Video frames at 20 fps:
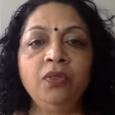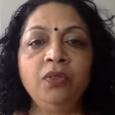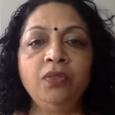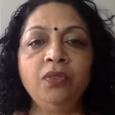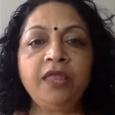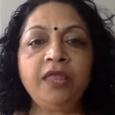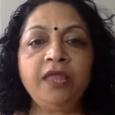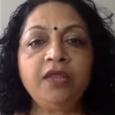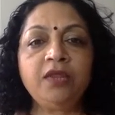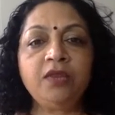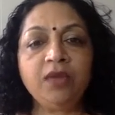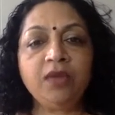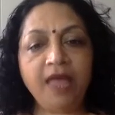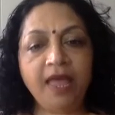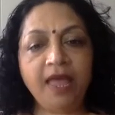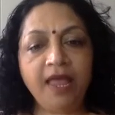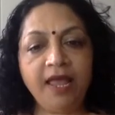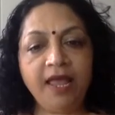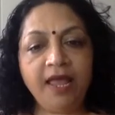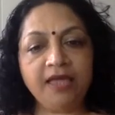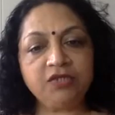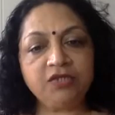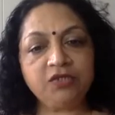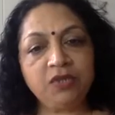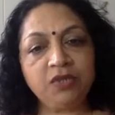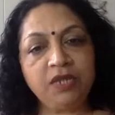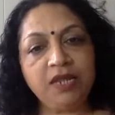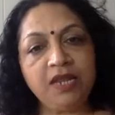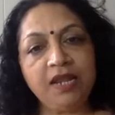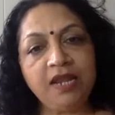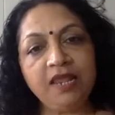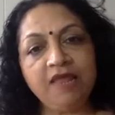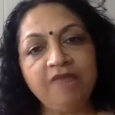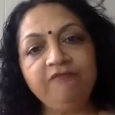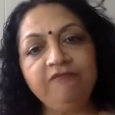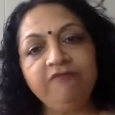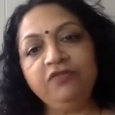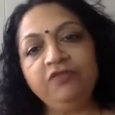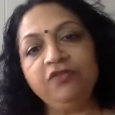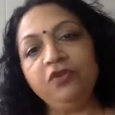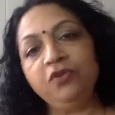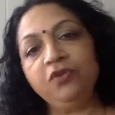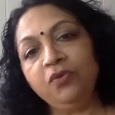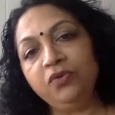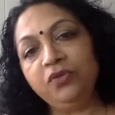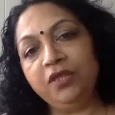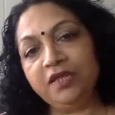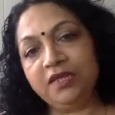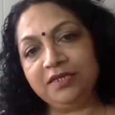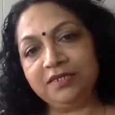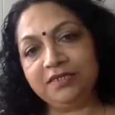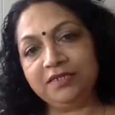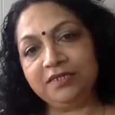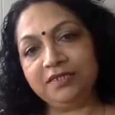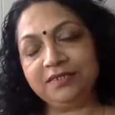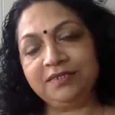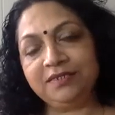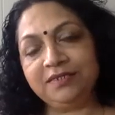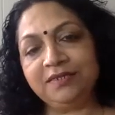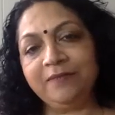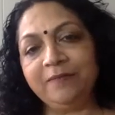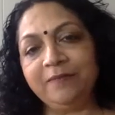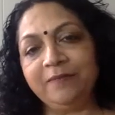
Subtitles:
that you can actually live through this